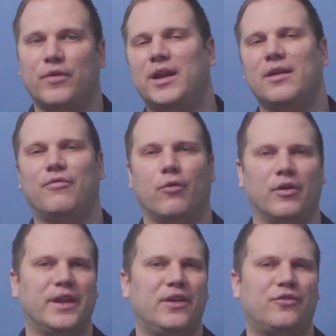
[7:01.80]
reading for
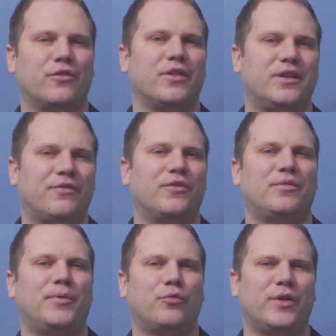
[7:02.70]
leisure, the difference
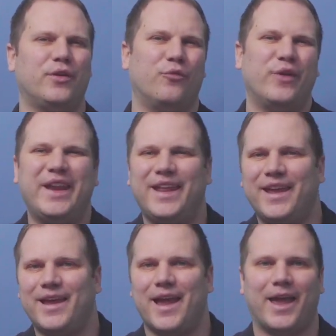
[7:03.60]
between
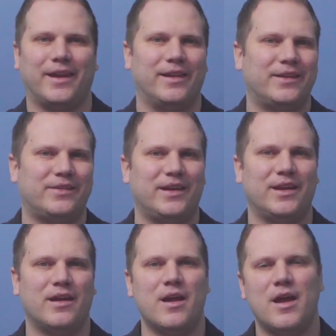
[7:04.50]
reading and
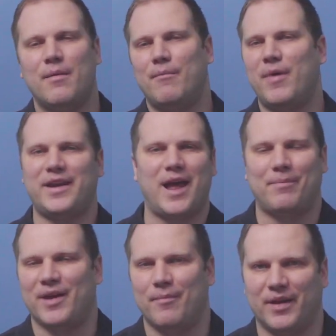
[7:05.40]
listening might not
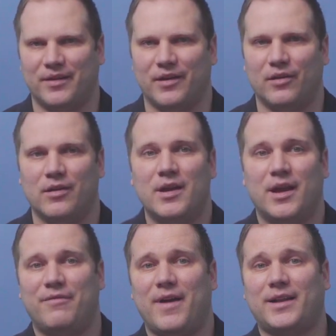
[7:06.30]
be a big deal.
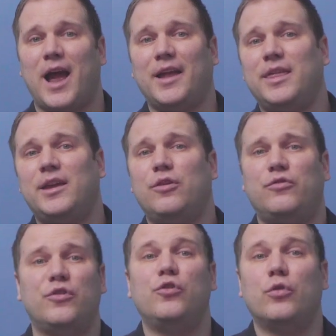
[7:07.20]
In fact, I think you
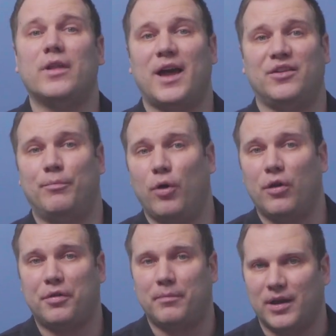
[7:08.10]
should utilize
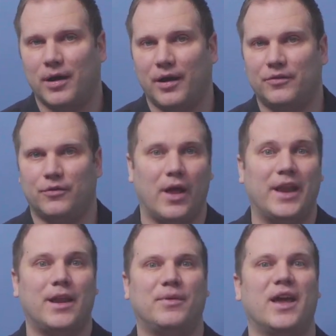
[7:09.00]
both because you'll
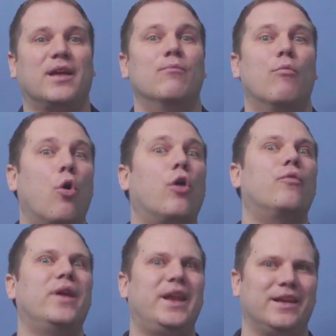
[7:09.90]
end up getting more
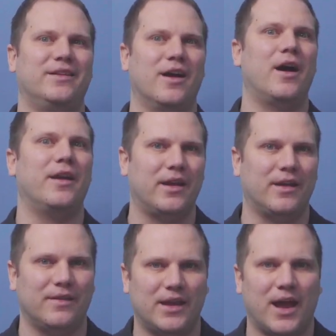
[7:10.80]
reading done
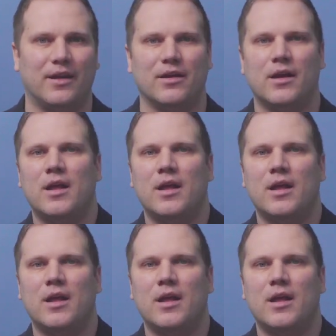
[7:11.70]
in the end.